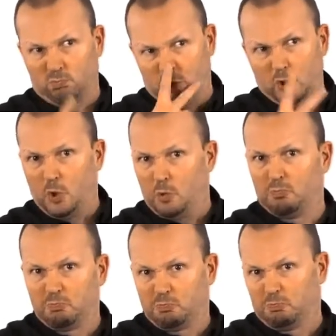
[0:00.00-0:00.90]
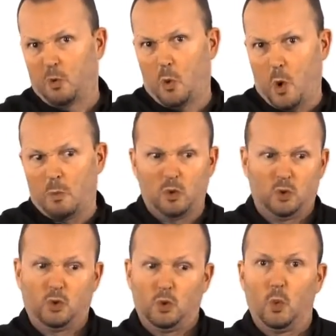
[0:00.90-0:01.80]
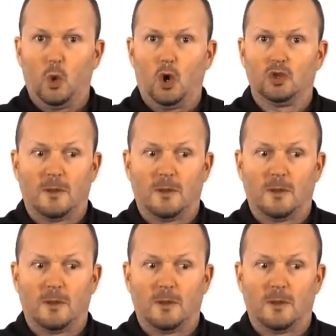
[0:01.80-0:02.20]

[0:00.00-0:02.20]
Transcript: 2 years of age, if they say,